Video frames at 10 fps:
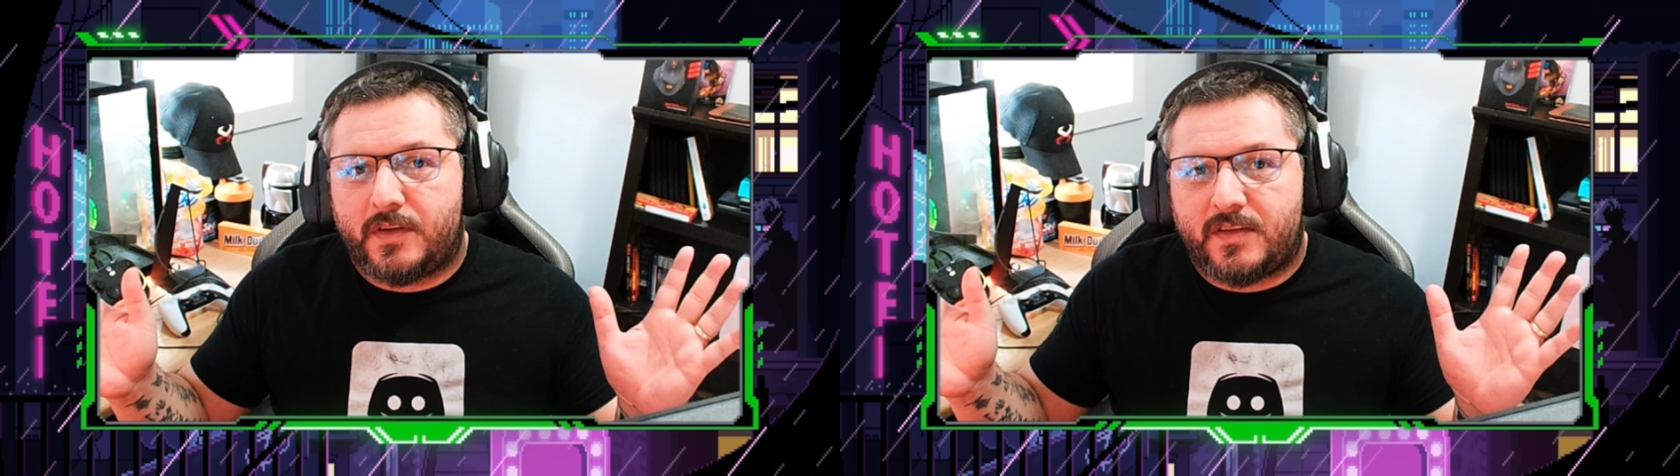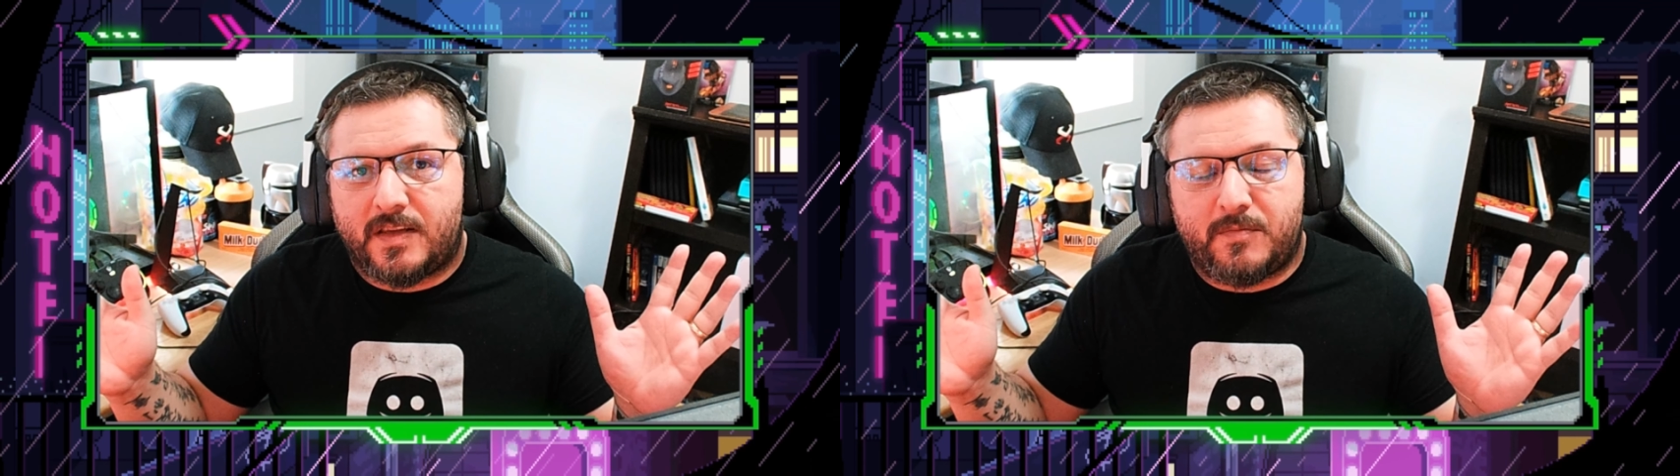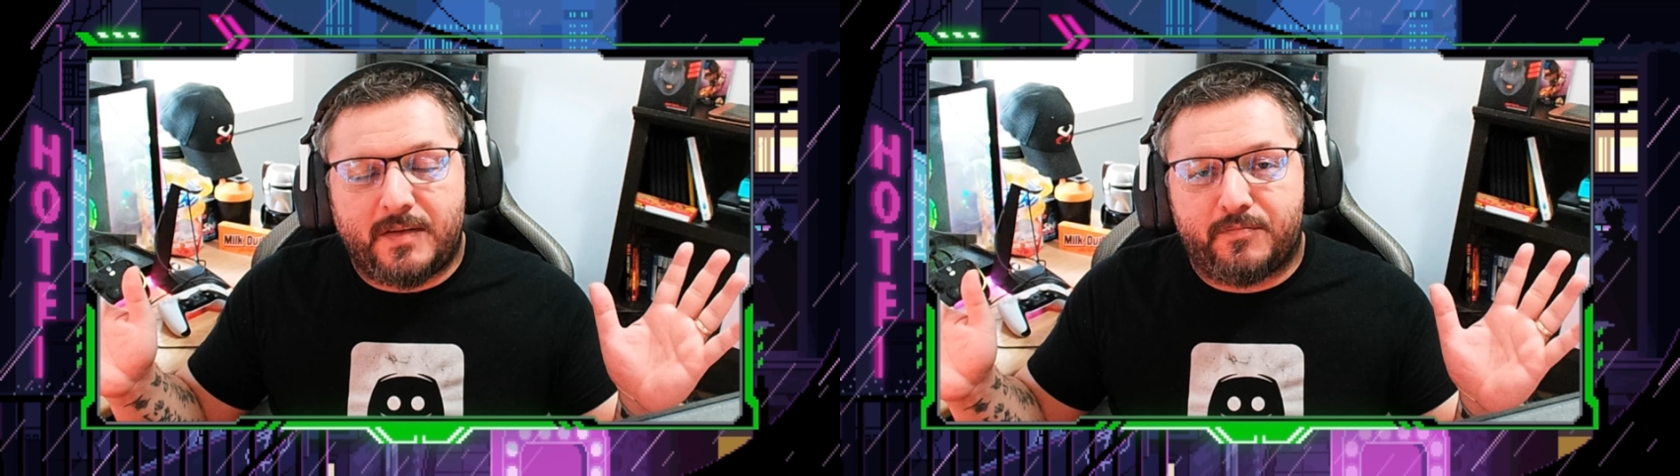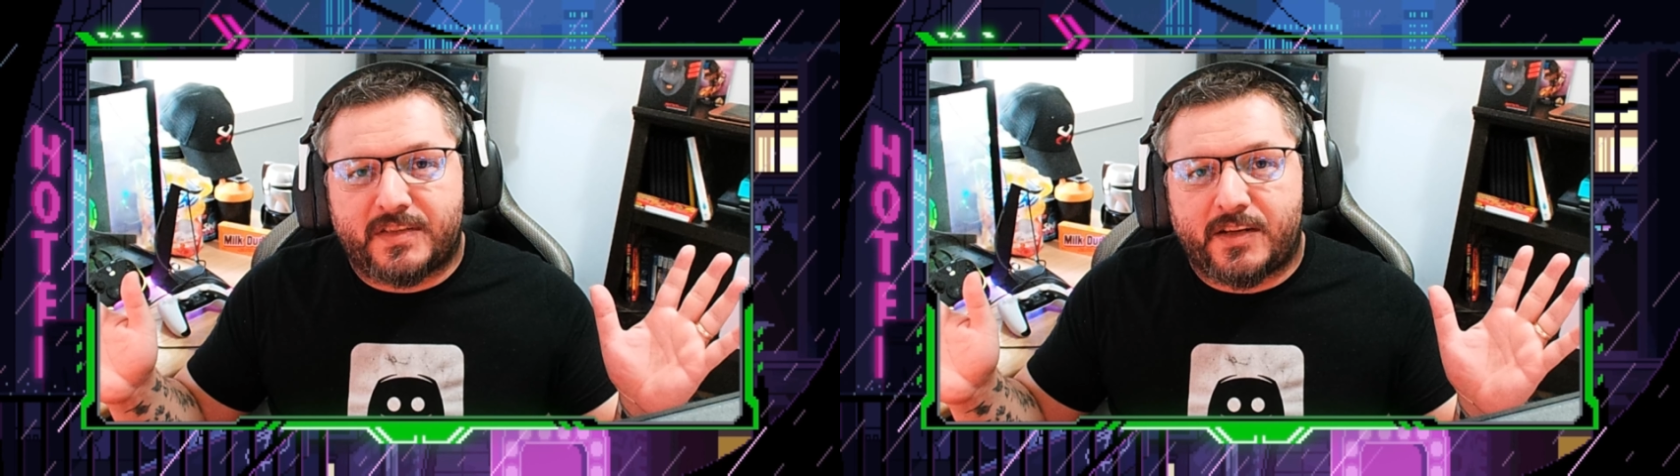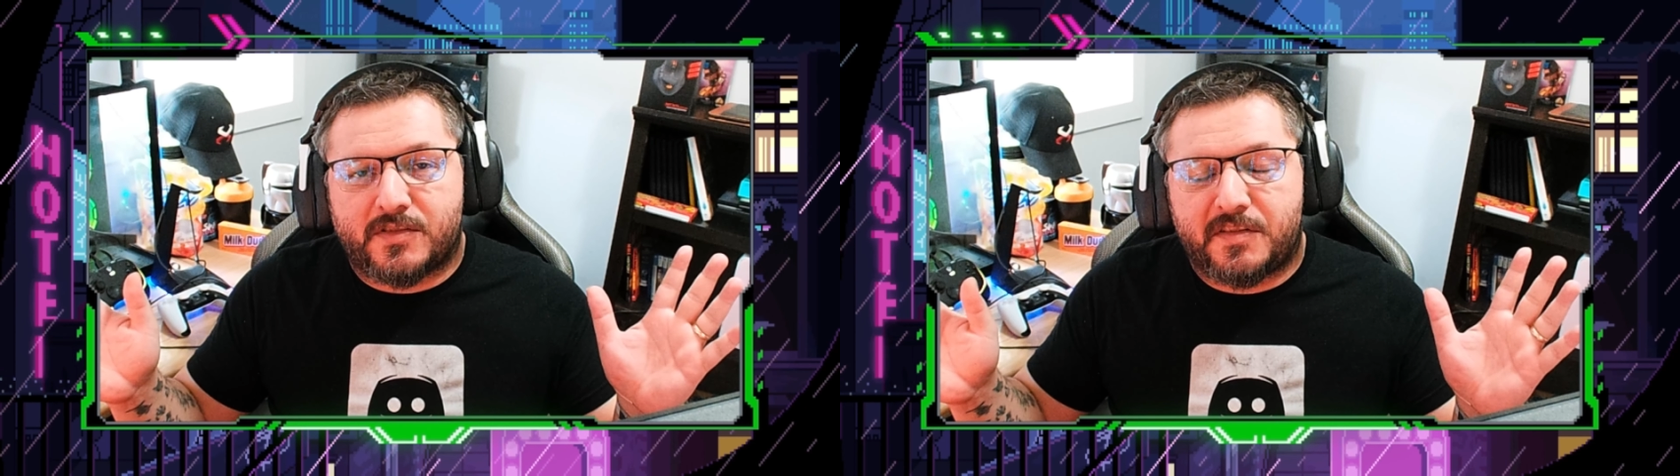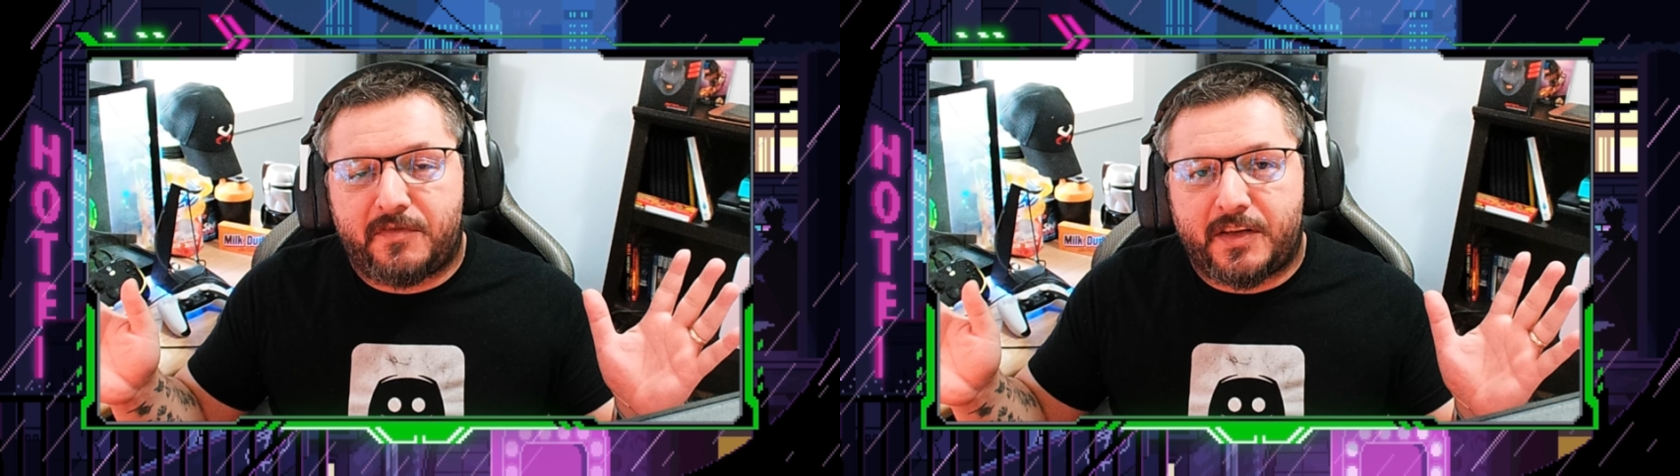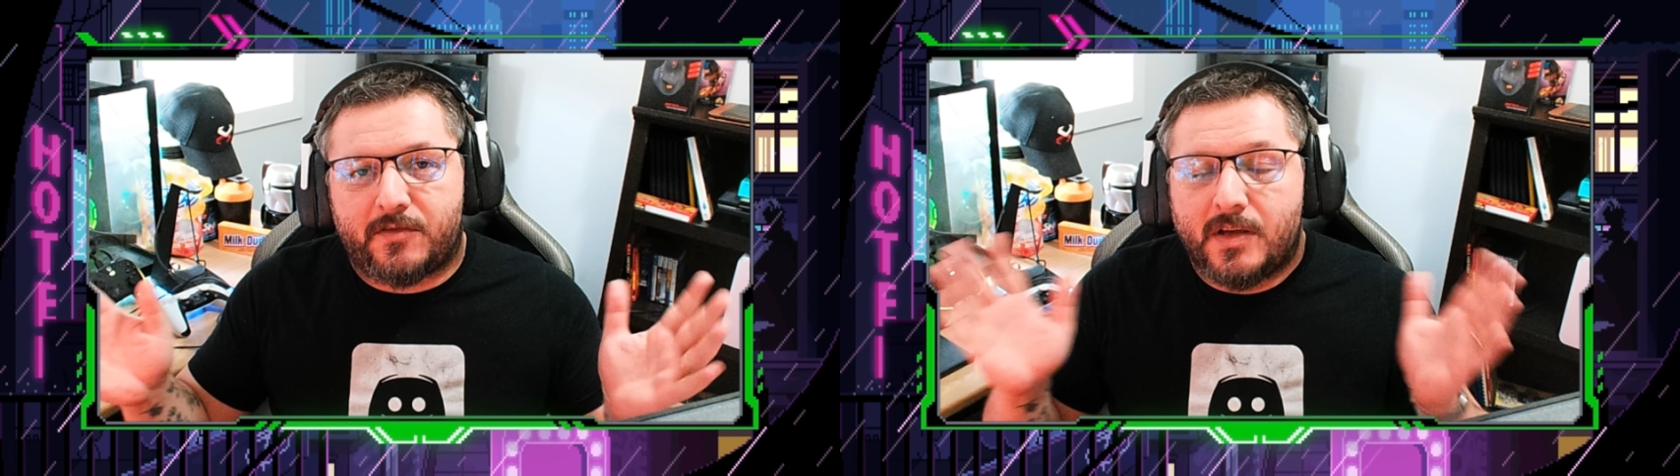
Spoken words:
the meat and potatoes of the video,